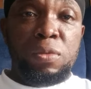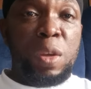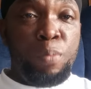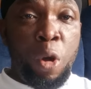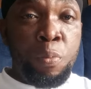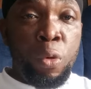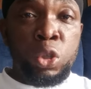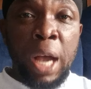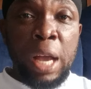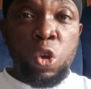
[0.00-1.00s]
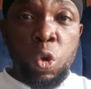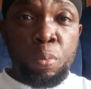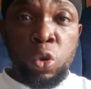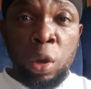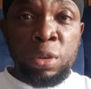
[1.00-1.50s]
The purpose I
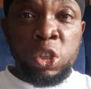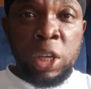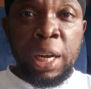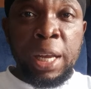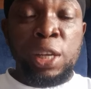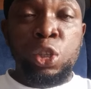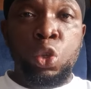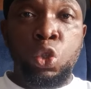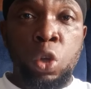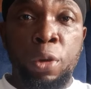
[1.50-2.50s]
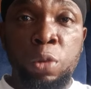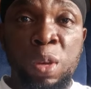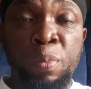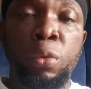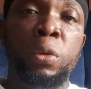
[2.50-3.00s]
open up this channel is to
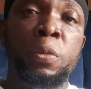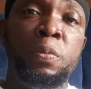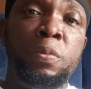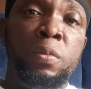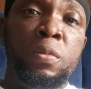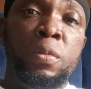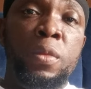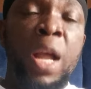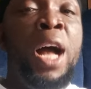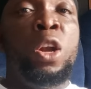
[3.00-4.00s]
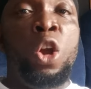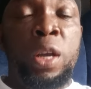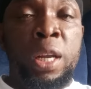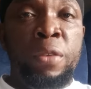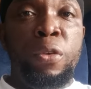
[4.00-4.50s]
support people. And
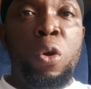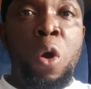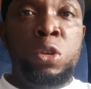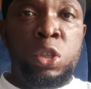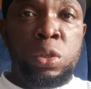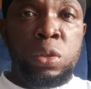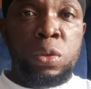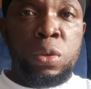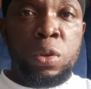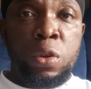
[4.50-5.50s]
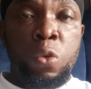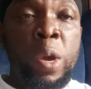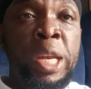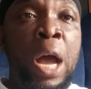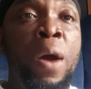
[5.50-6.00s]
luckily for us,
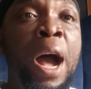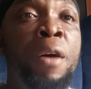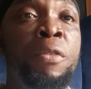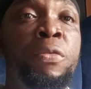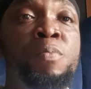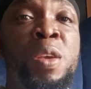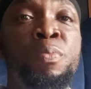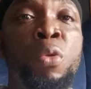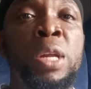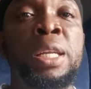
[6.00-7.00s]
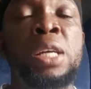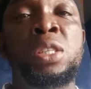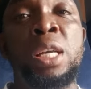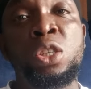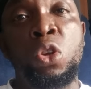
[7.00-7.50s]
we now have people that are
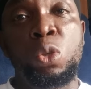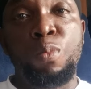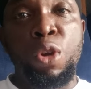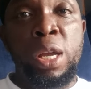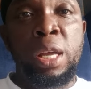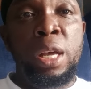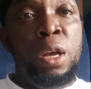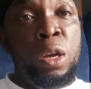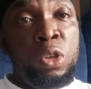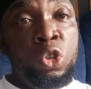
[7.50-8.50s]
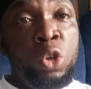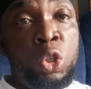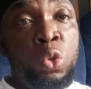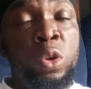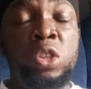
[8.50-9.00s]
sending us money
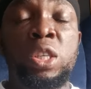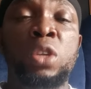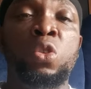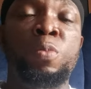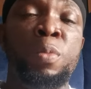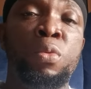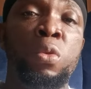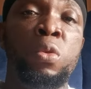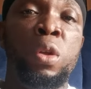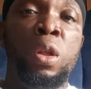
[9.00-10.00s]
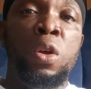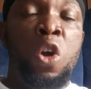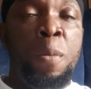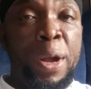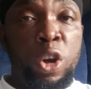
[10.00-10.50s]
just to reach out to people
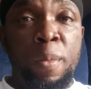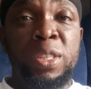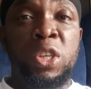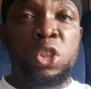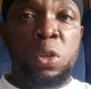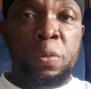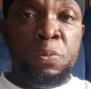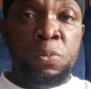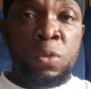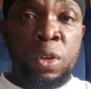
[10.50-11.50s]
on my conversation.